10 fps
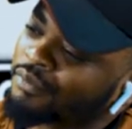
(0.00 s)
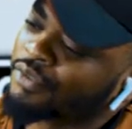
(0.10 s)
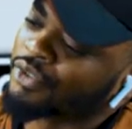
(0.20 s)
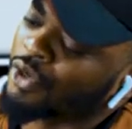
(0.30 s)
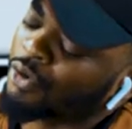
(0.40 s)

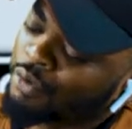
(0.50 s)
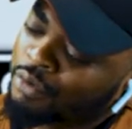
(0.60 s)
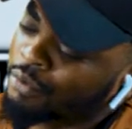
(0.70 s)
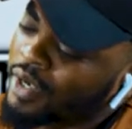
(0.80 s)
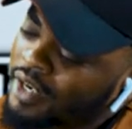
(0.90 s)
so
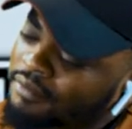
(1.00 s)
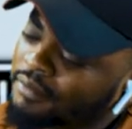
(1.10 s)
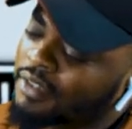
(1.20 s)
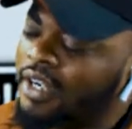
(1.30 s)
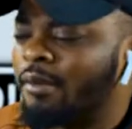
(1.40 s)
we have
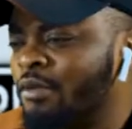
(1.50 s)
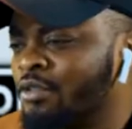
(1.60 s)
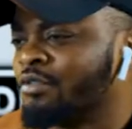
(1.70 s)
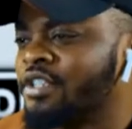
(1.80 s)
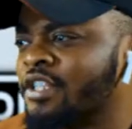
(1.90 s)

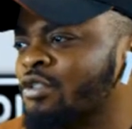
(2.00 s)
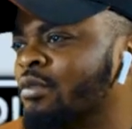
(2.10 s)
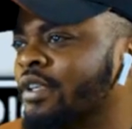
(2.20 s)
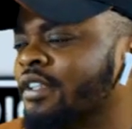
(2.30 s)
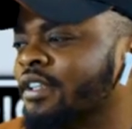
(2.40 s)
Ambazonians
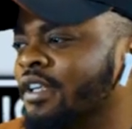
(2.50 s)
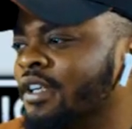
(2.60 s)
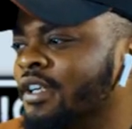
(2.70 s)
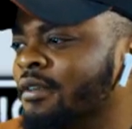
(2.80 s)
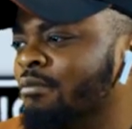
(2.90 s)
doing
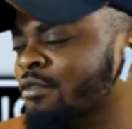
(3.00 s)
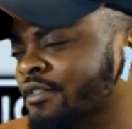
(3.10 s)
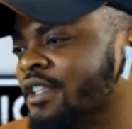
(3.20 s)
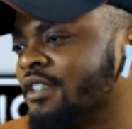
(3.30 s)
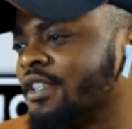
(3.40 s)

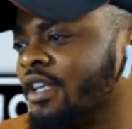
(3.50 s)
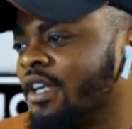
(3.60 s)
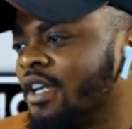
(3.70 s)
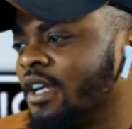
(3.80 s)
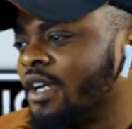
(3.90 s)
movies
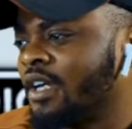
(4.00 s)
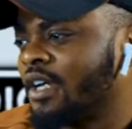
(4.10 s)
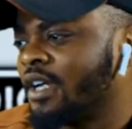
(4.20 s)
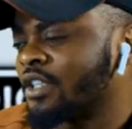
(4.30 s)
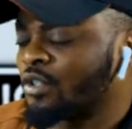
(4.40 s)

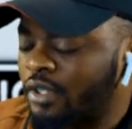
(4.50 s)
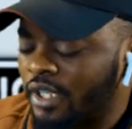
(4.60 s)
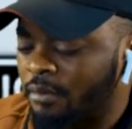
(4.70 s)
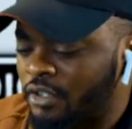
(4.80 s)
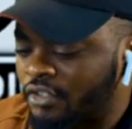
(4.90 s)
That's okay,
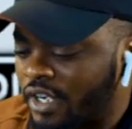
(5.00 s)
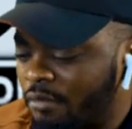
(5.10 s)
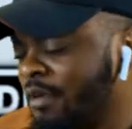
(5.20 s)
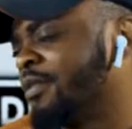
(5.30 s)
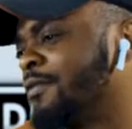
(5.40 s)
let me try.
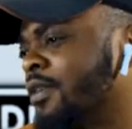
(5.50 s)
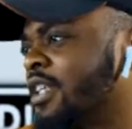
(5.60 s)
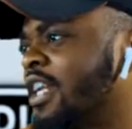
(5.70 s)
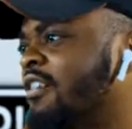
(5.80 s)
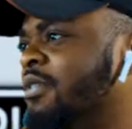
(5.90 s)
But before
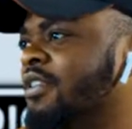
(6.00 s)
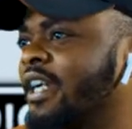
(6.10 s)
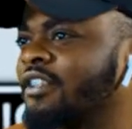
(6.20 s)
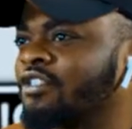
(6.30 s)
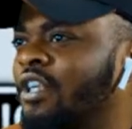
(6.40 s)
then, I've been
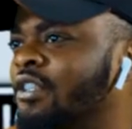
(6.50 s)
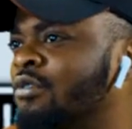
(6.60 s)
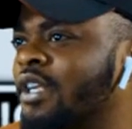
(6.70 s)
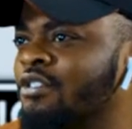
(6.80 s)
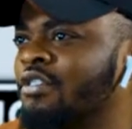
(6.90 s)
like trying
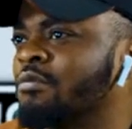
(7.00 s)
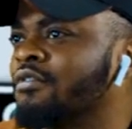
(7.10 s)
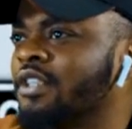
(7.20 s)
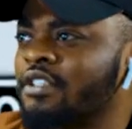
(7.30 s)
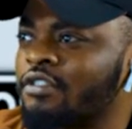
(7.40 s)
to get into the
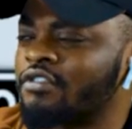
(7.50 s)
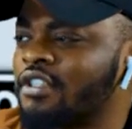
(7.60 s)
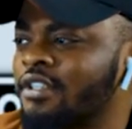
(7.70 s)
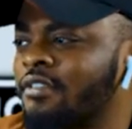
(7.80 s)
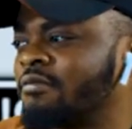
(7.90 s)
movie
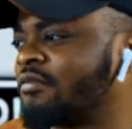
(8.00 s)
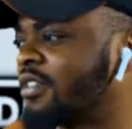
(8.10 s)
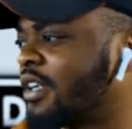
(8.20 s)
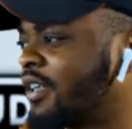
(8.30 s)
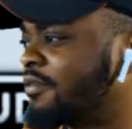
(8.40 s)
industry.
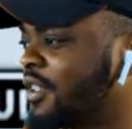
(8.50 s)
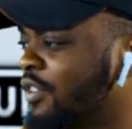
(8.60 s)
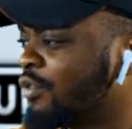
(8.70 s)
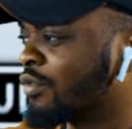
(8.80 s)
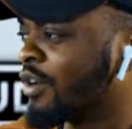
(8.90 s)
I've
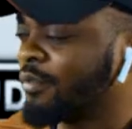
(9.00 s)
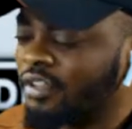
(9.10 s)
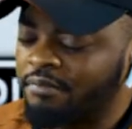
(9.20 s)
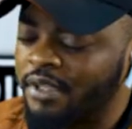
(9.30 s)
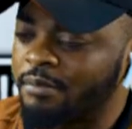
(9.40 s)
written to a couple
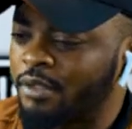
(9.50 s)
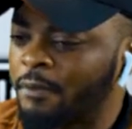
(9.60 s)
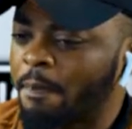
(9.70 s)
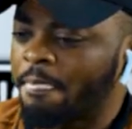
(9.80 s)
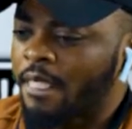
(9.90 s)
of people,